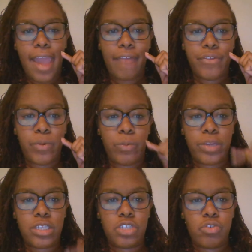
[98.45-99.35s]
after
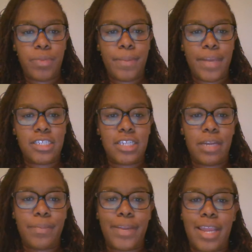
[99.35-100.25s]
which you will be bandaged
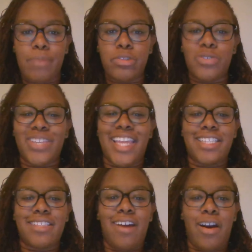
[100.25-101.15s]
up and able to
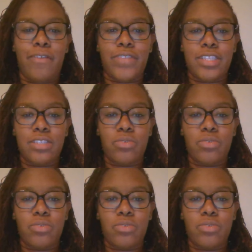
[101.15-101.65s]
relax in the office